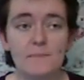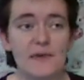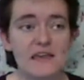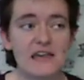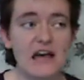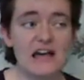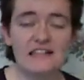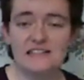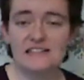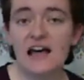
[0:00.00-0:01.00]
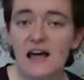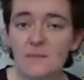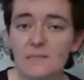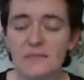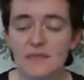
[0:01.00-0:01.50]
because,
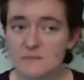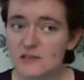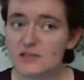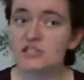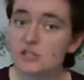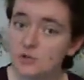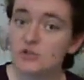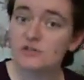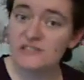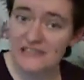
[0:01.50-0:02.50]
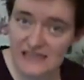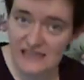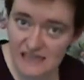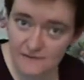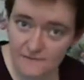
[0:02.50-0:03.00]
especially New Year's
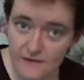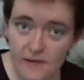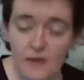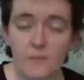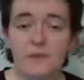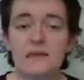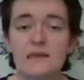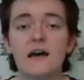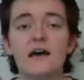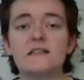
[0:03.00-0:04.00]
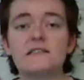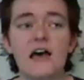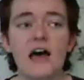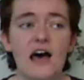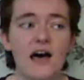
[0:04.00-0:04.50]
Eve,
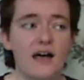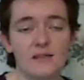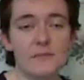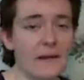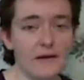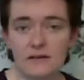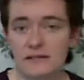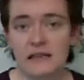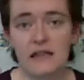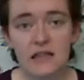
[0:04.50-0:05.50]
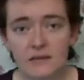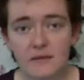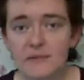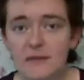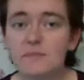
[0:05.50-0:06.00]
because apparently a lot
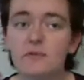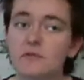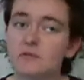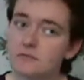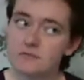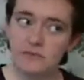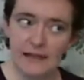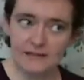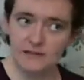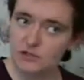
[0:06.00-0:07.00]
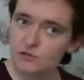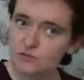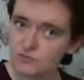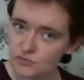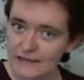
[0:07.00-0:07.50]
of people like
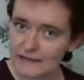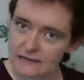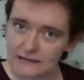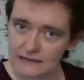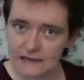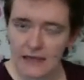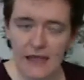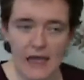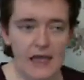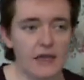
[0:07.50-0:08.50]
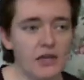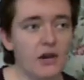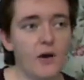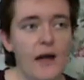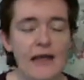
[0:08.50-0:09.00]
to drink. You
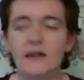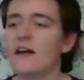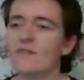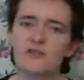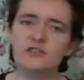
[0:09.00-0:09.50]
know, and of